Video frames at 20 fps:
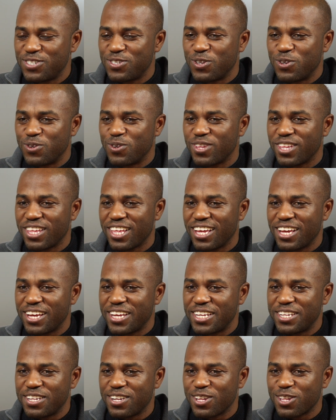So
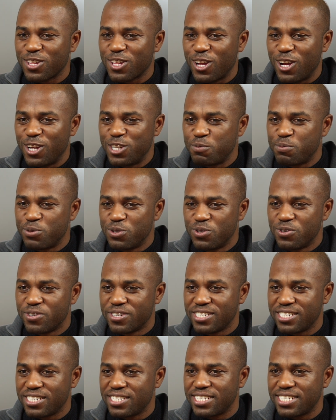
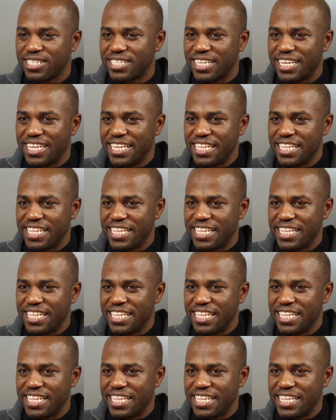entrepreneurs,